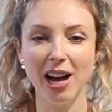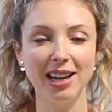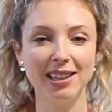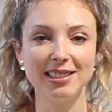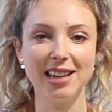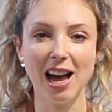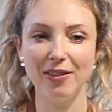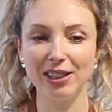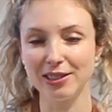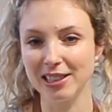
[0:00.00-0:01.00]
and
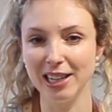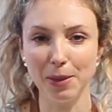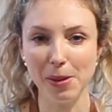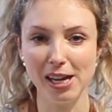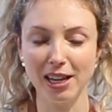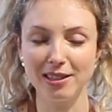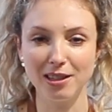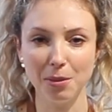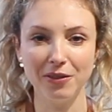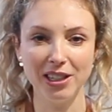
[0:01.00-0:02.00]
have a little sneak peek at
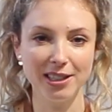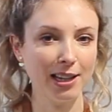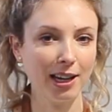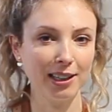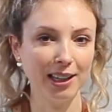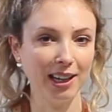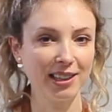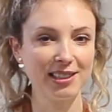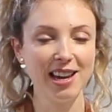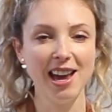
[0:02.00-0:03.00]
some of his
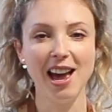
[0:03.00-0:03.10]
techniques,